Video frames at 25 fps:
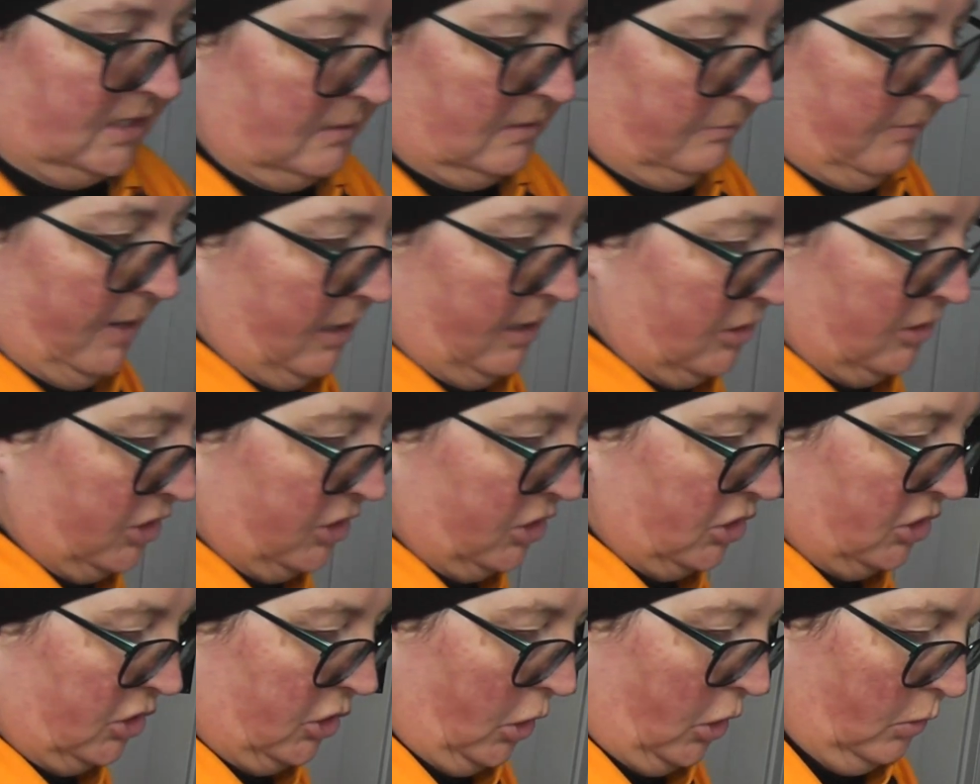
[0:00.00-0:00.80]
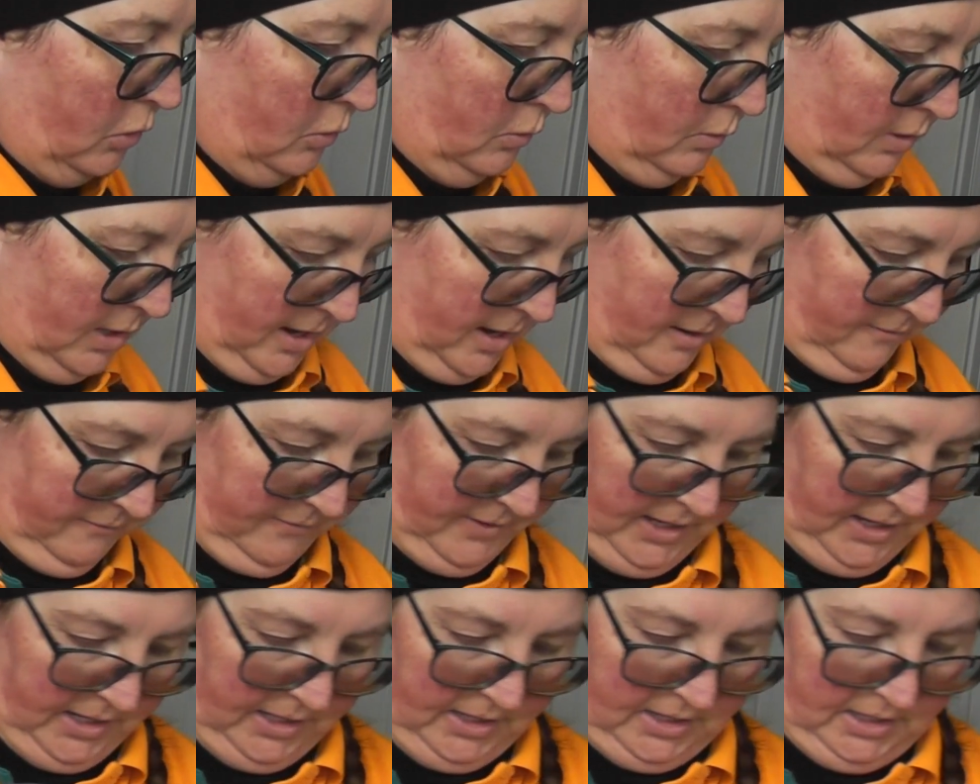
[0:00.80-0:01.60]
smell so
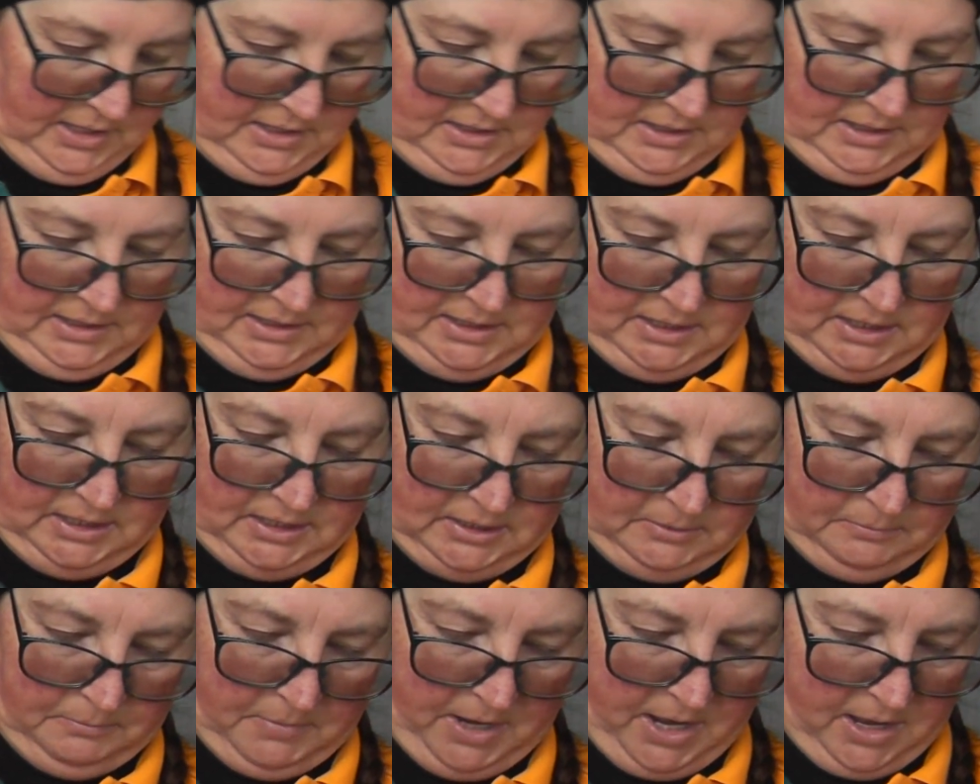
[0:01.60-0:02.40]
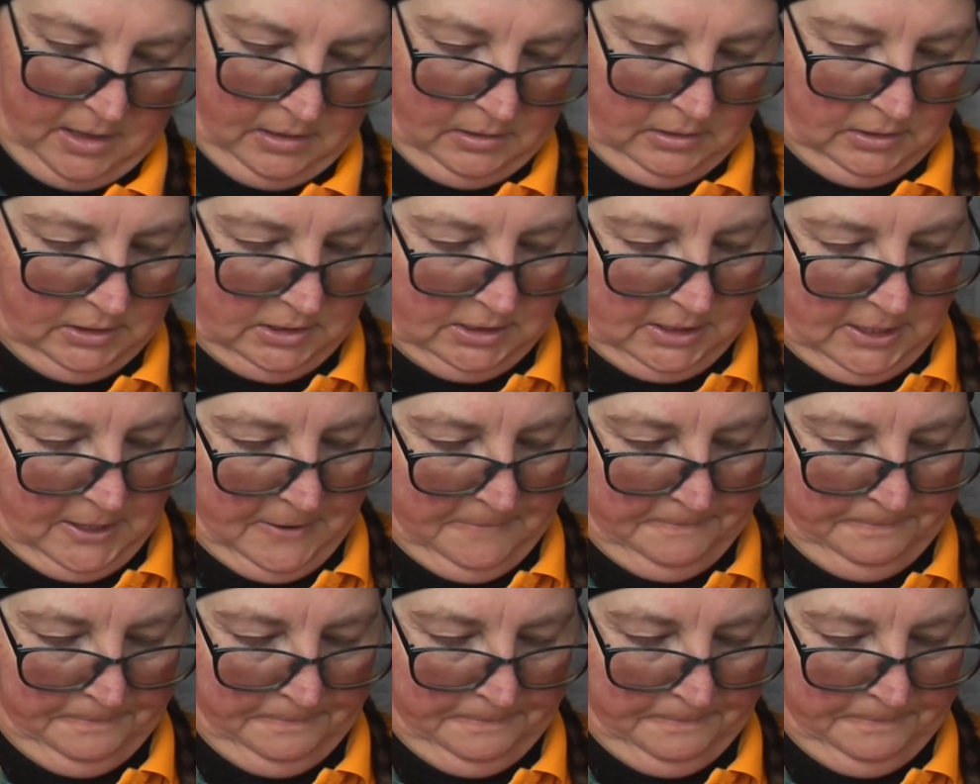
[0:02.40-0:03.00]
lovely. This is smells